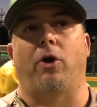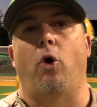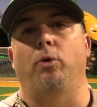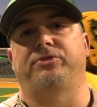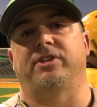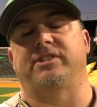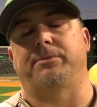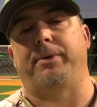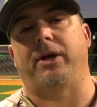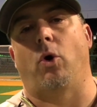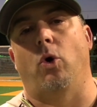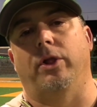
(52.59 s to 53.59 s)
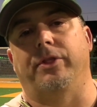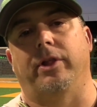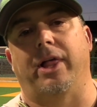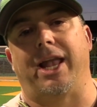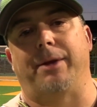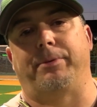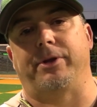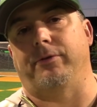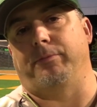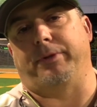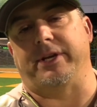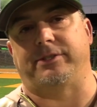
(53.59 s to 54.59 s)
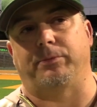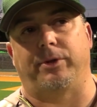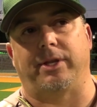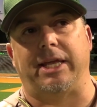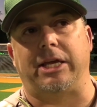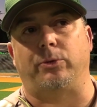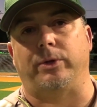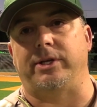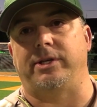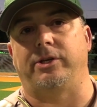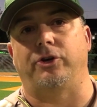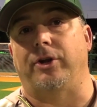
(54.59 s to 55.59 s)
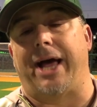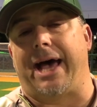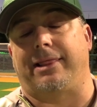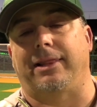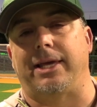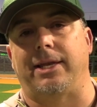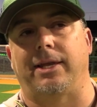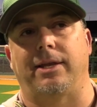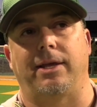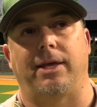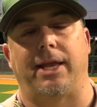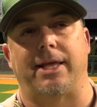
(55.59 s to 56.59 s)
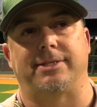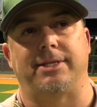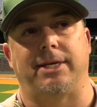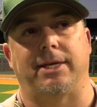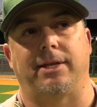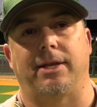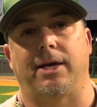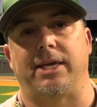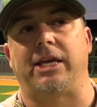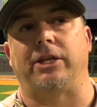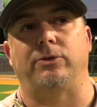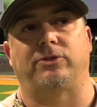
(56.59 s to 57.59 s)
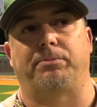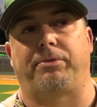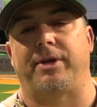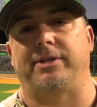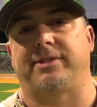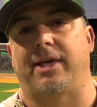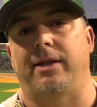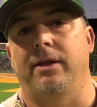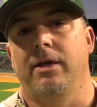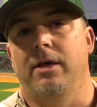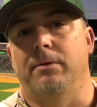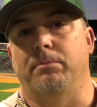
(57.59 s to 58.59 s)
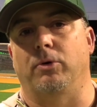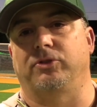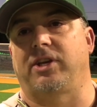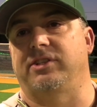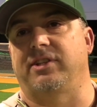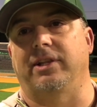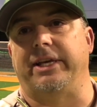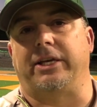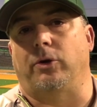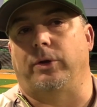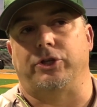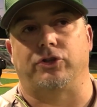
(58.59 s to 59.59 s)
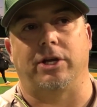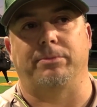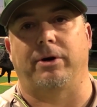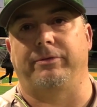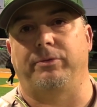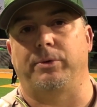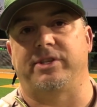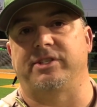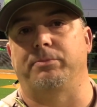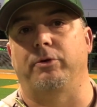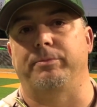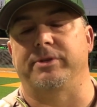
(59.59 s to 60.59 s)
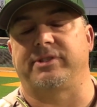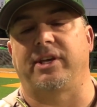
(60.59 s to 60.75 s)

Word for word: had Holmes, and it's a big hole in the lineup, but you replace him with an equally good athlete in, in Enzi, and uh, he can do some things that most kids in the league can only dream of with his movement